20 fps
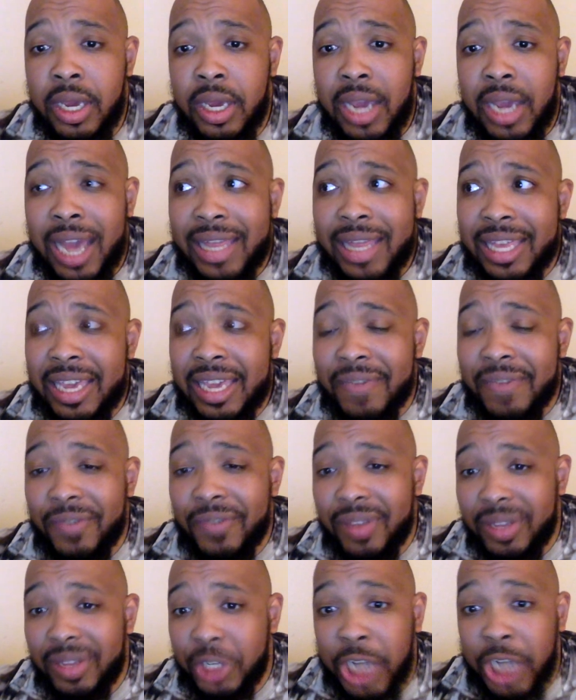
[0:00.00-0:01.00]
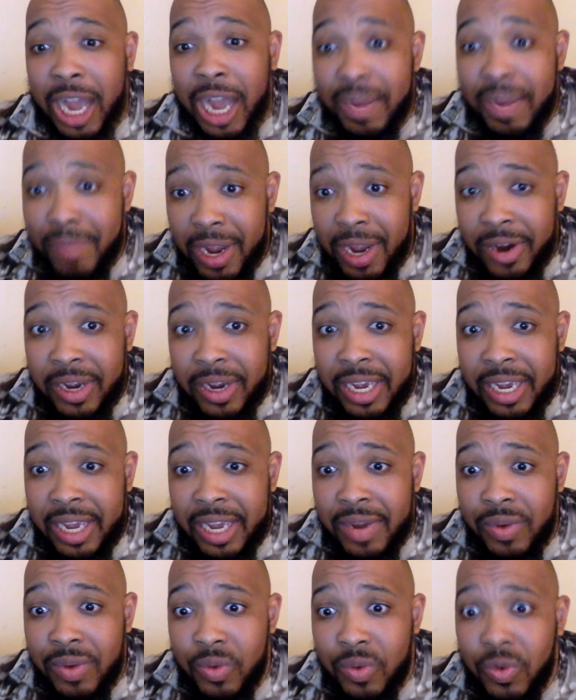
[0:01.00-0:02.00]
I think if Sean
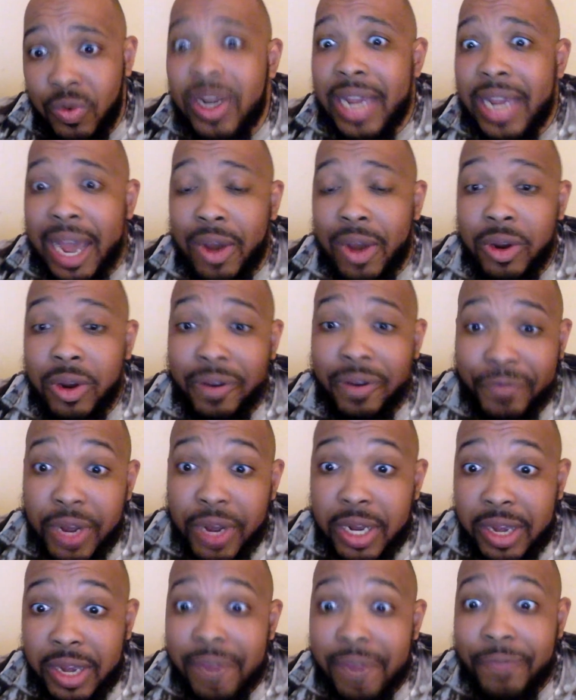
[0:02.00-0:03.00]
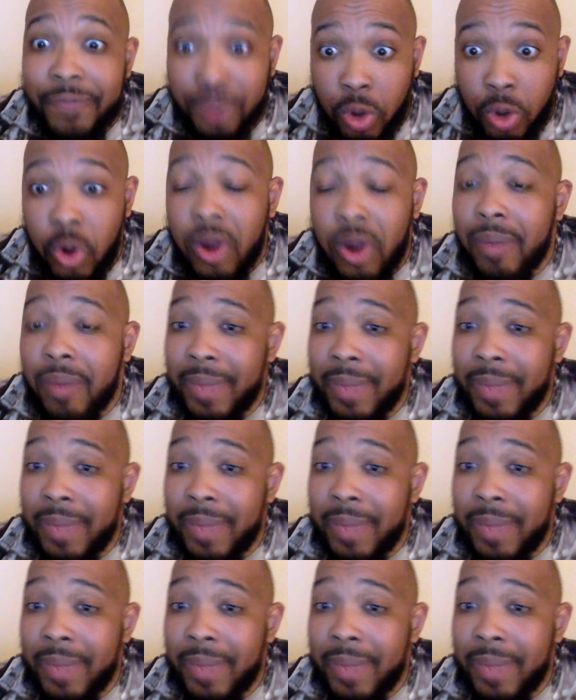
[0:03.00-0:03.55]
Marion would have got on the fucking floor,